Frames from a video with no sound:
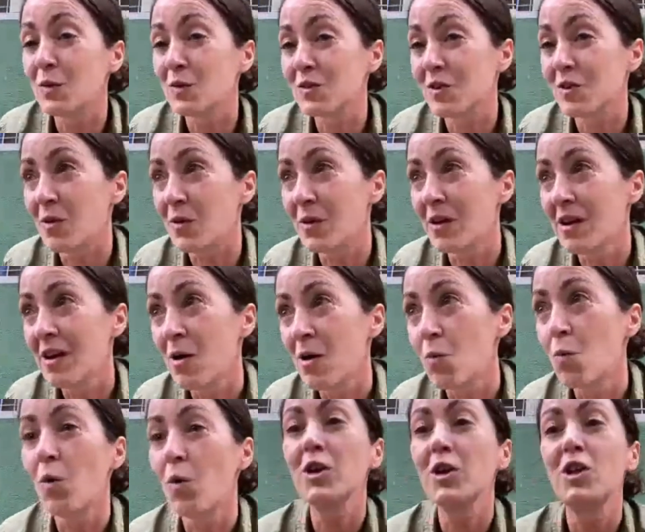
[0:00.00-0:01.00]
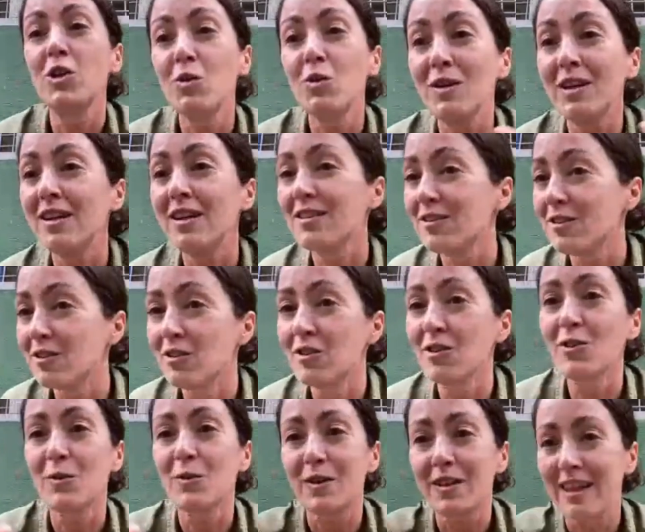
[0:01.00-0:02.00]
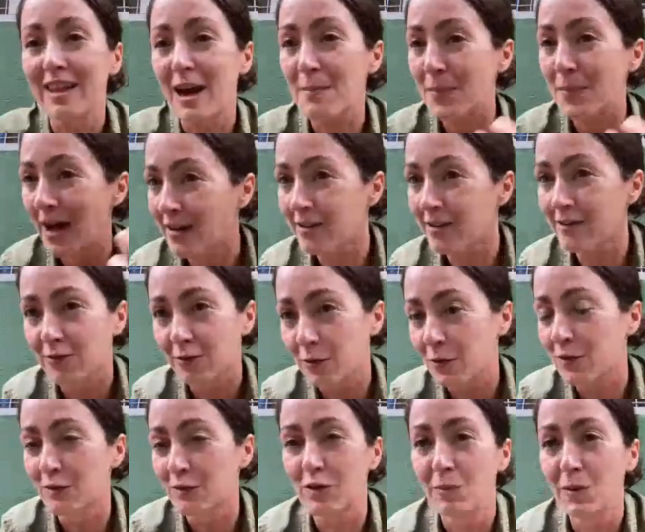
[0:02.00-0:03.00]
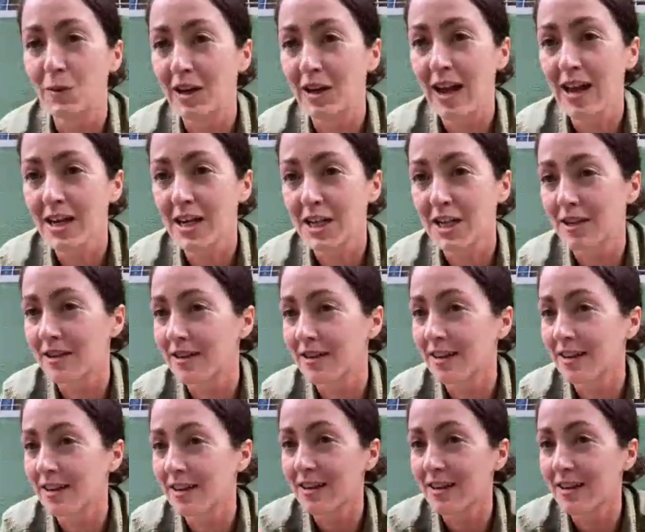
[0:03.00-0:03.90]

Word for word: but also what you need to do in that back and forth of communication.